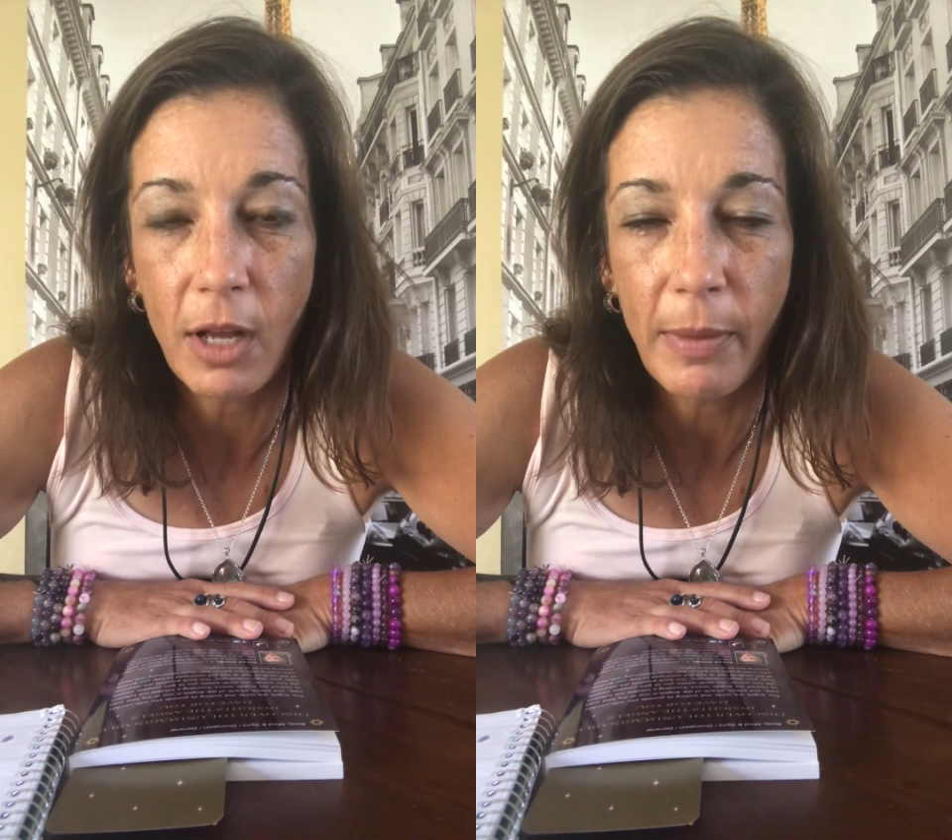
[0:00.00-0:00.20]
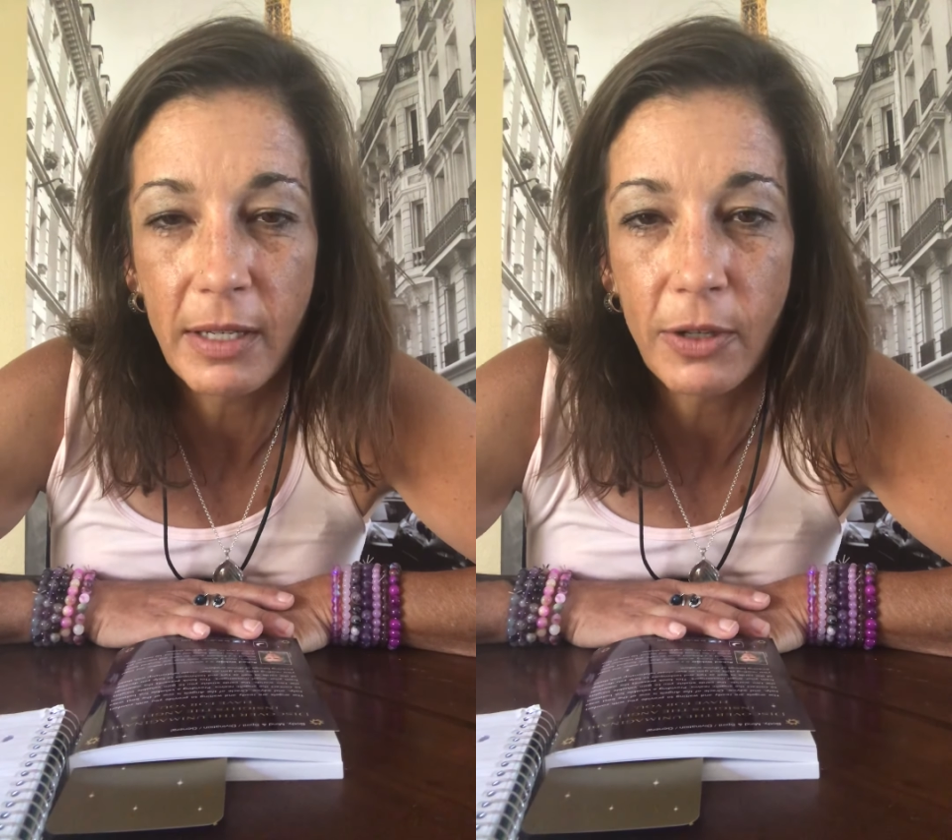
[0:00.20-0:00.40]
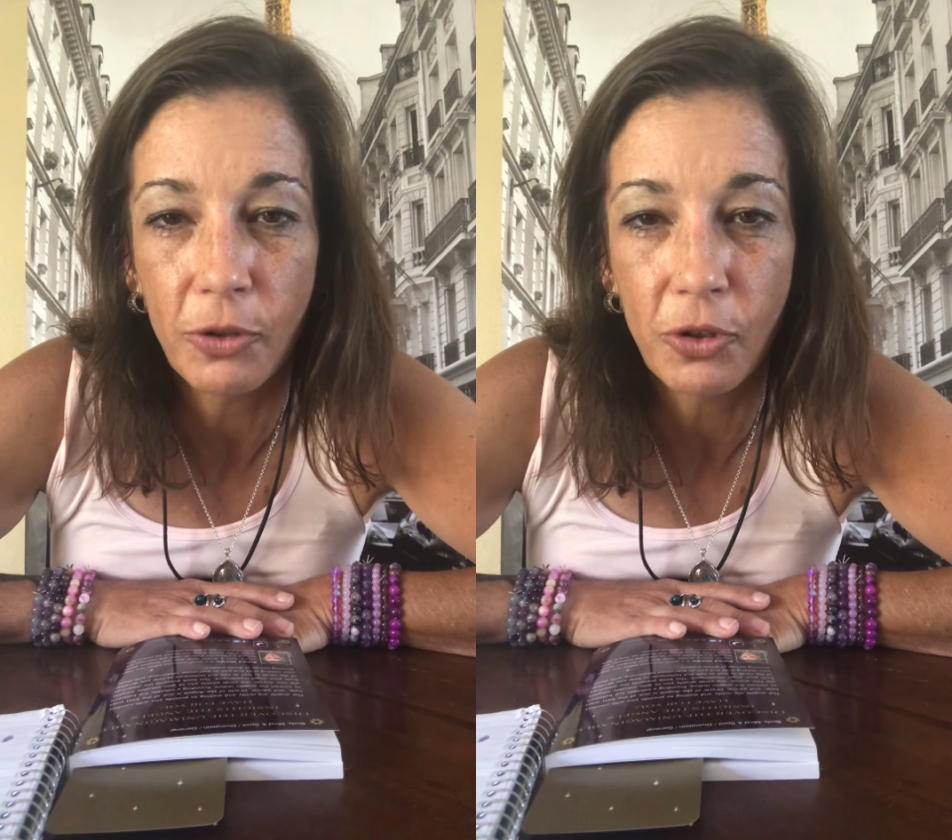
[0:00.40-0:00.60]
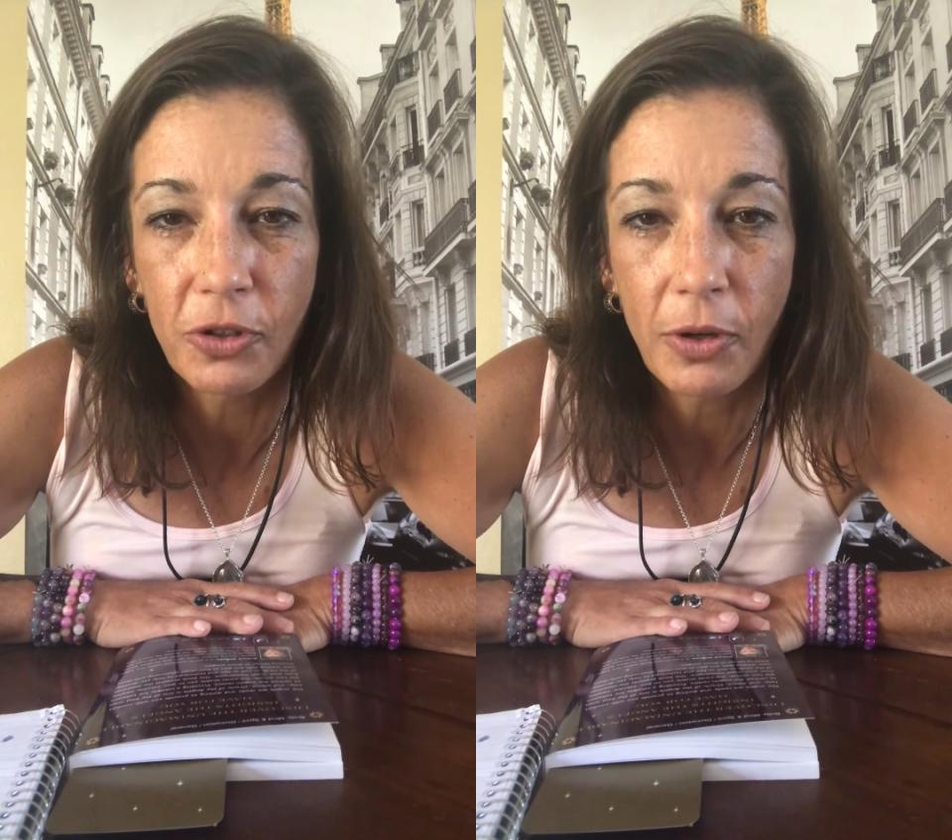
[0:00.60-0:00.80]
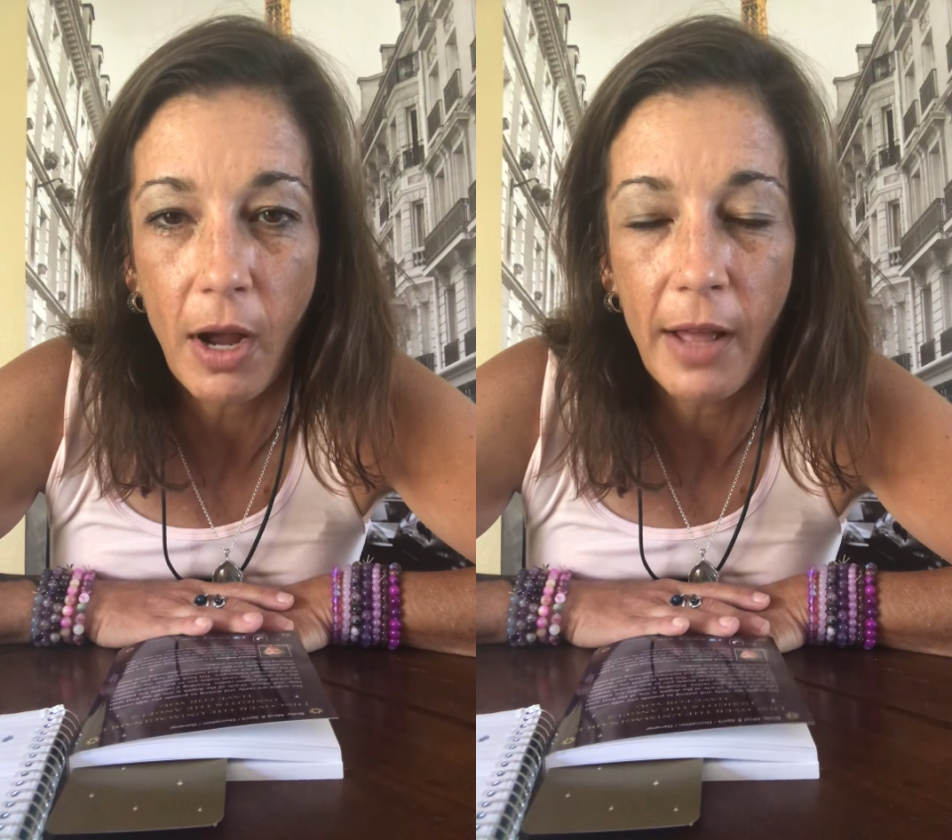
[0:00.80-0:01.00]
All my
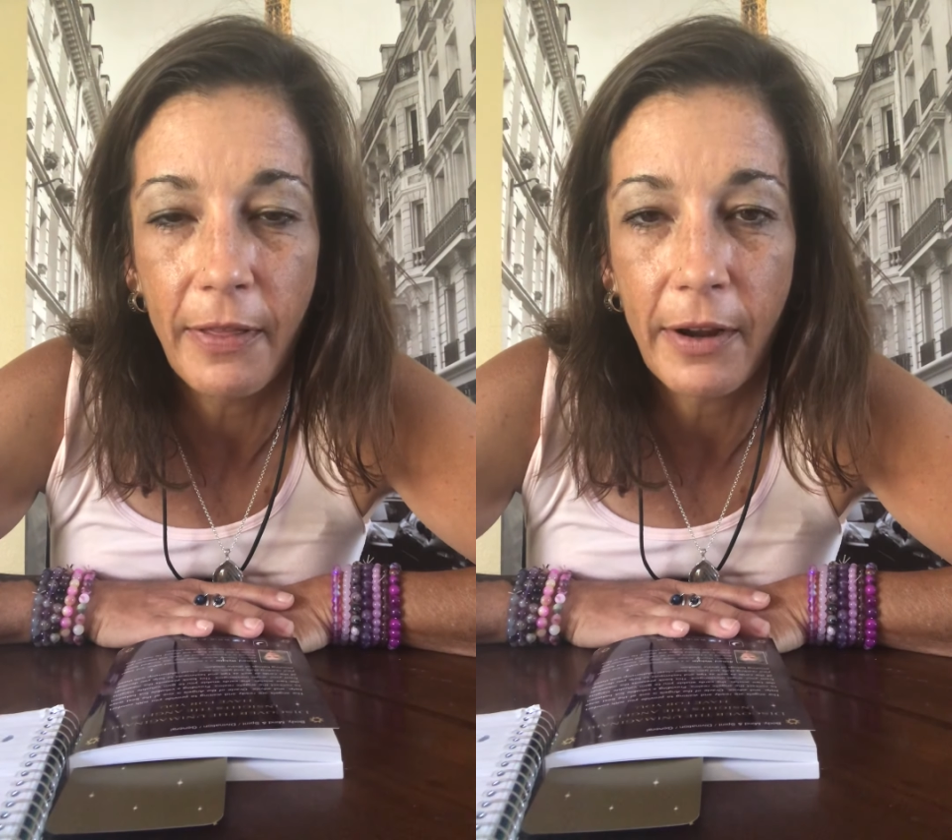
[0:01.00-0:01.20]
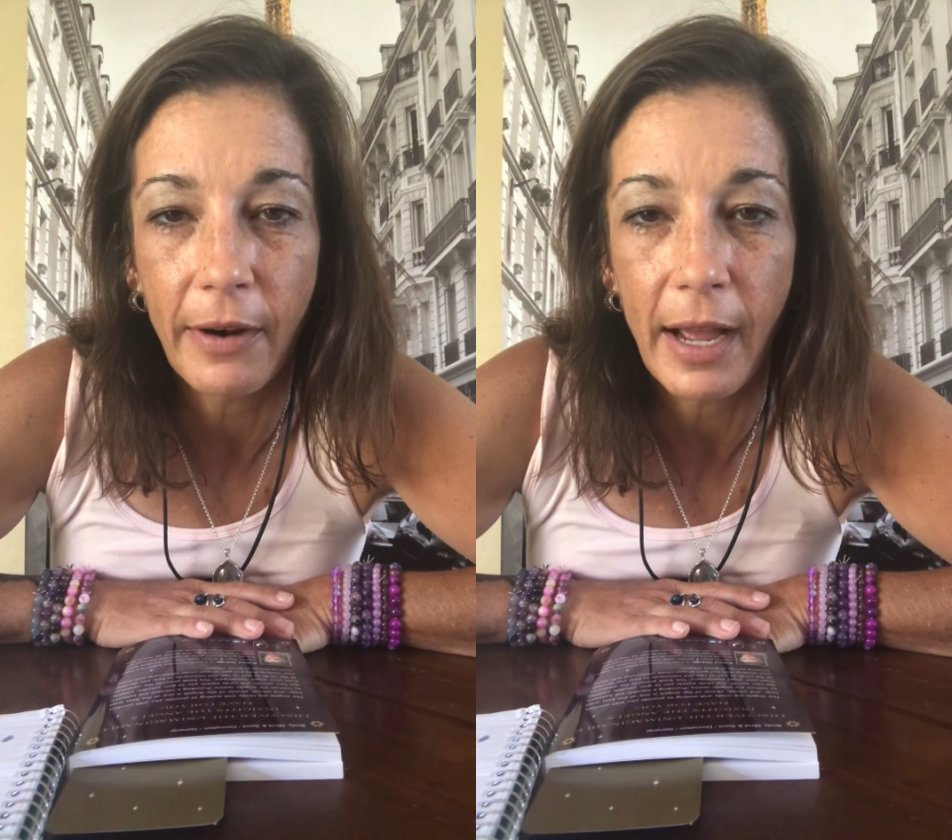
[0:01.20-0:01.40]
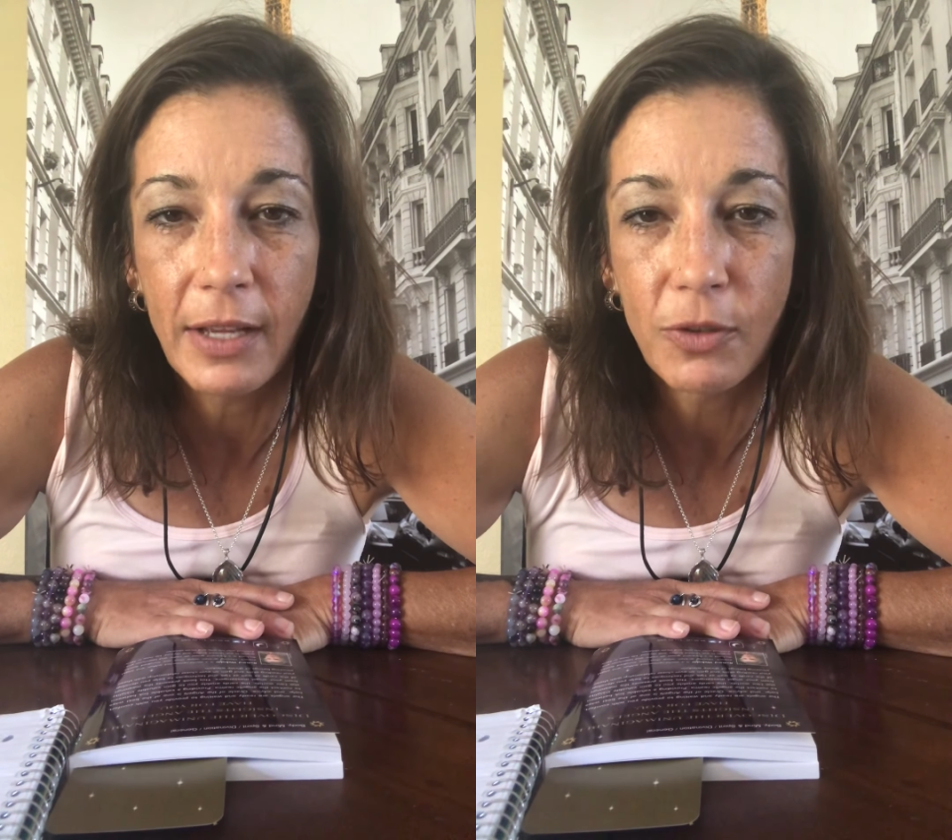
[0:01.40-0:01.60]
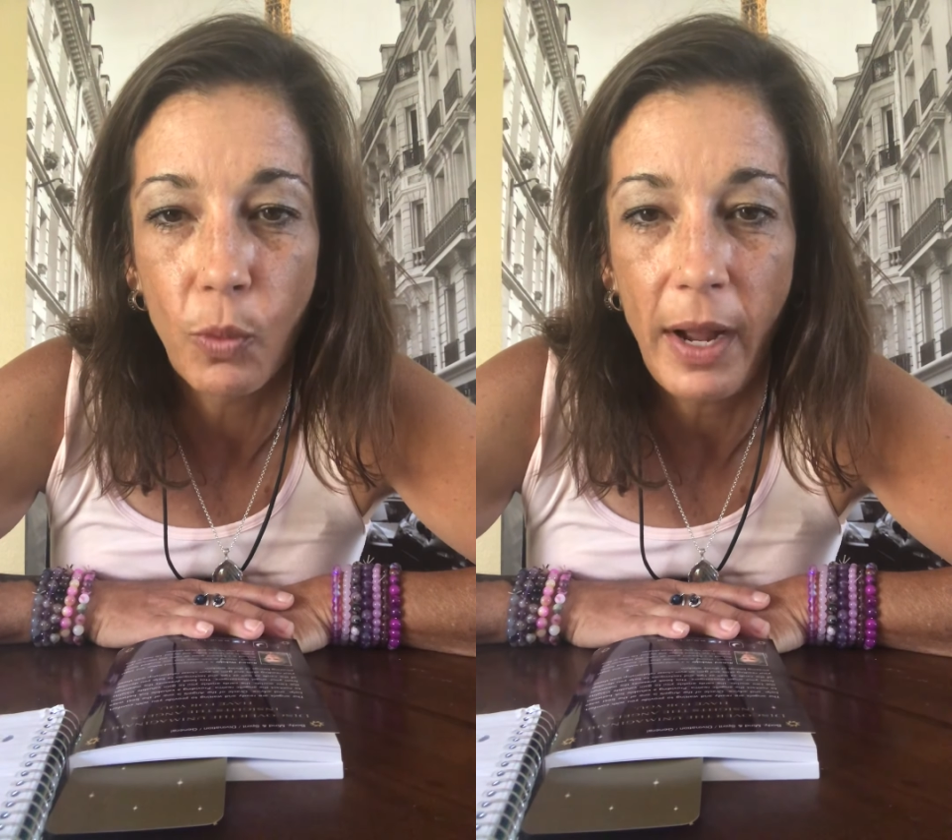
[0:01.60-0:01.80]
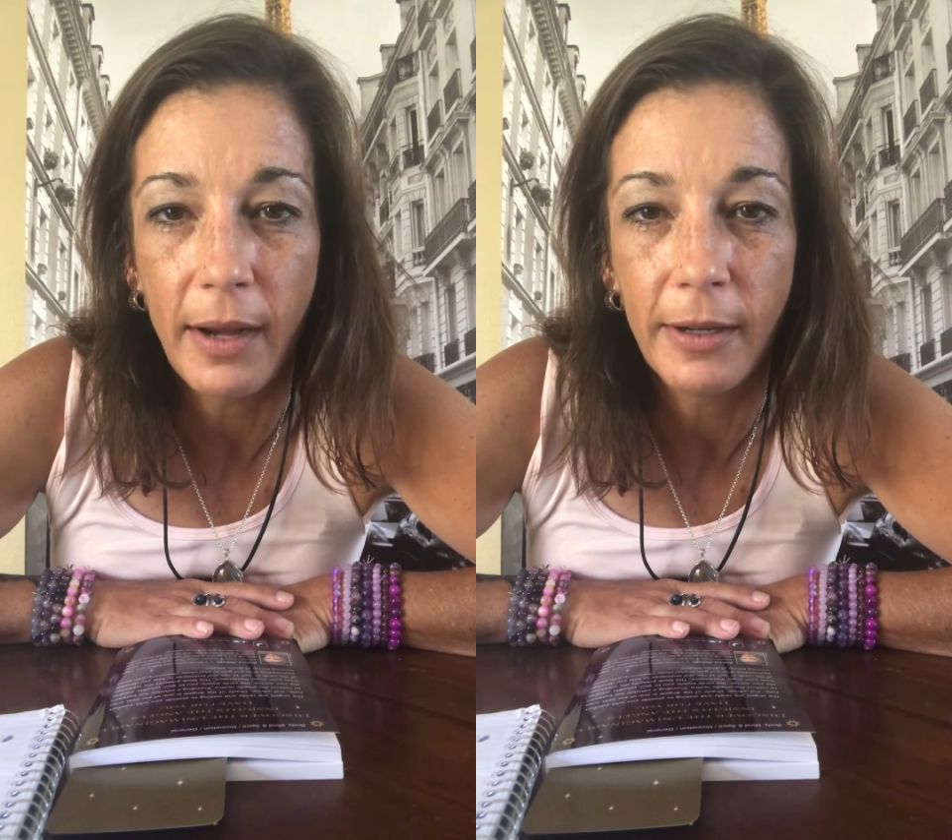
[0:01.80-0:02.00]
socials are on there as
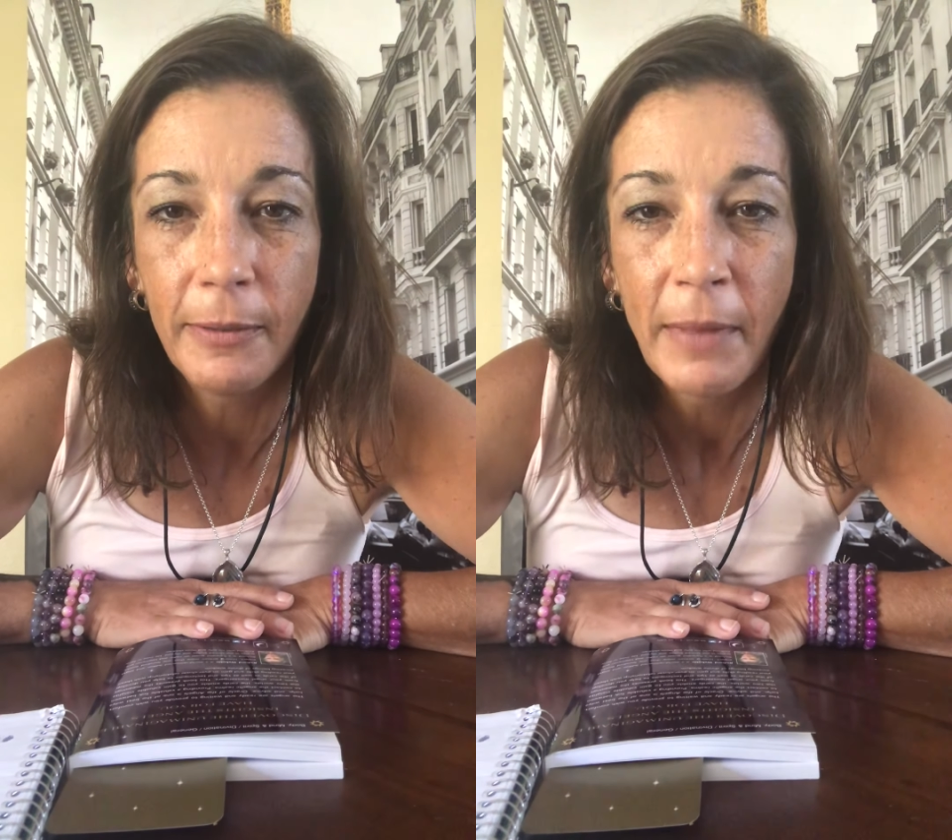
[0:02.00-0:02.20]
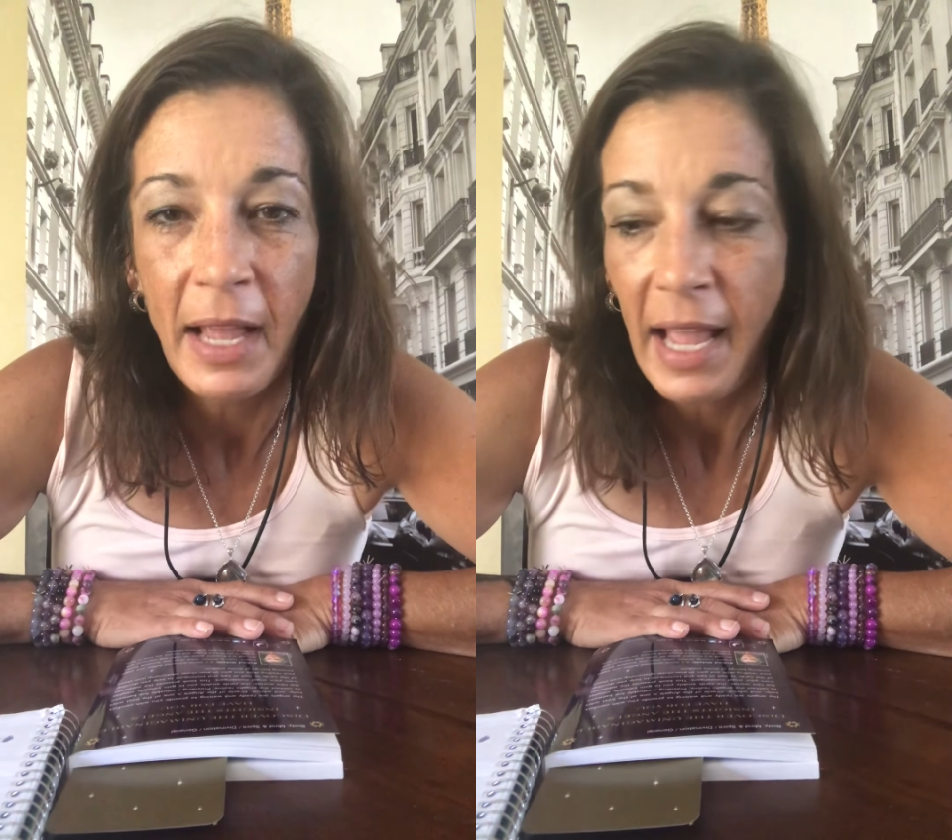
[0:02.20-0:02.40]
well.